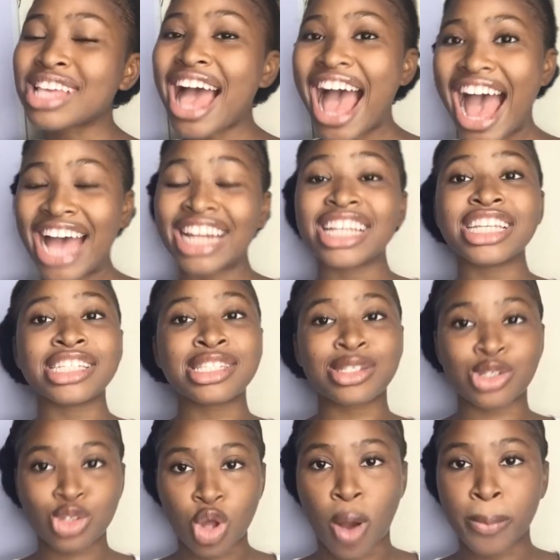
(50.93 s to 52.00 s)
and it
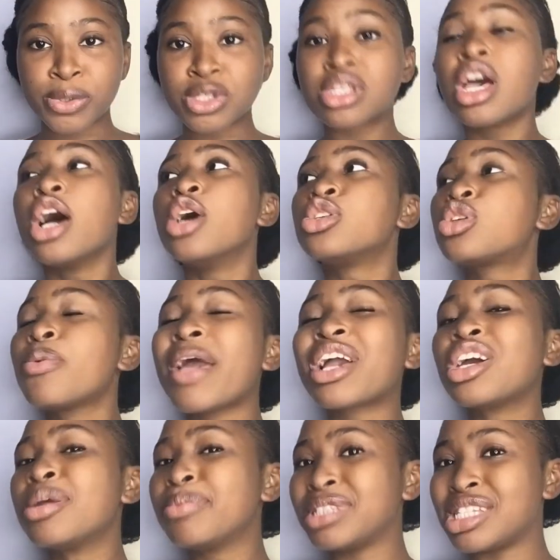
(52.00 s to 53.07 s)
stops so we're
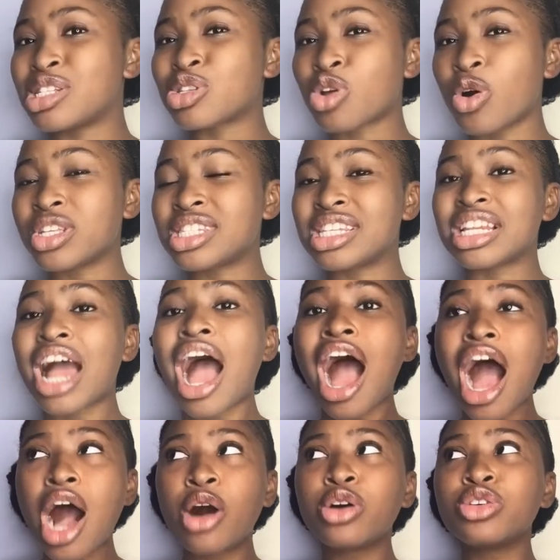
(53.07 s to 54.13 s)
going to be discussing
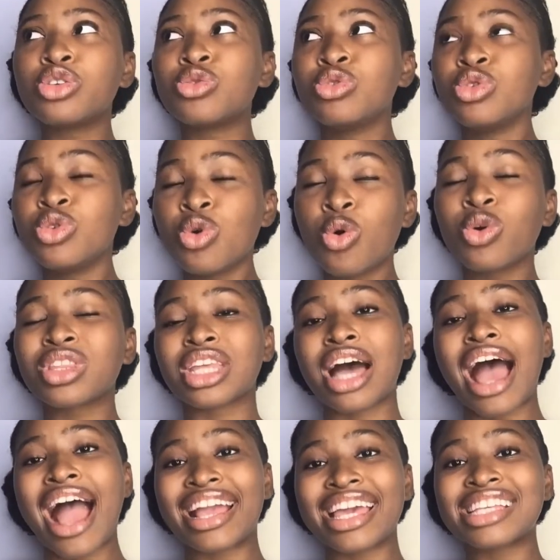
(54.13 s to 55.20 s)
how you the
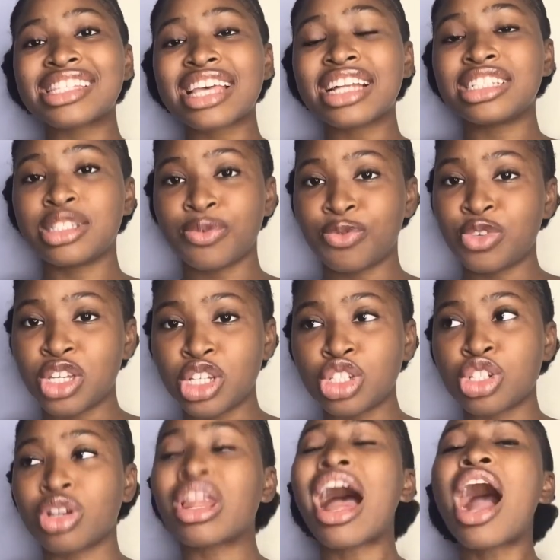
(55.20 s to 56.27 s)
ISA
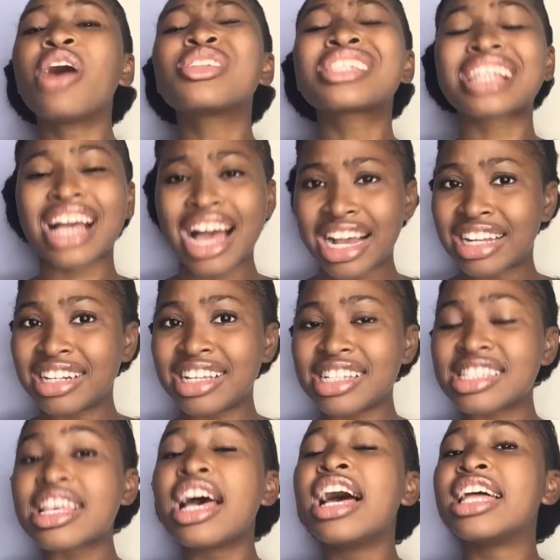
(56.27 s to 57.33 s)
deviation, how to calculate
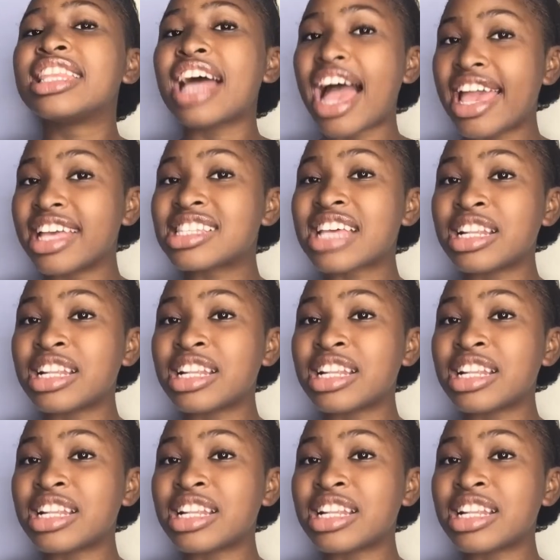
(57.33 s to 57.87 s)
the ISA